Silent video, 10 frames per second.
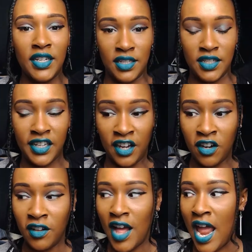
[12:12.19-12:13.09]
It's a
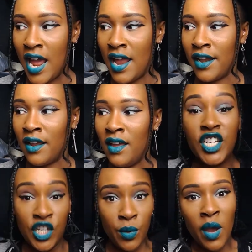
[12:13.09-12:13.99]
skill, and we
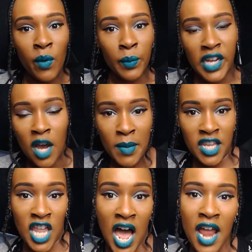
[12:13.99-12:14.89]
do it when we come
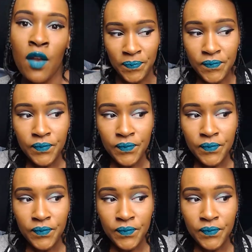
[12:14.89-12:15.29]
online.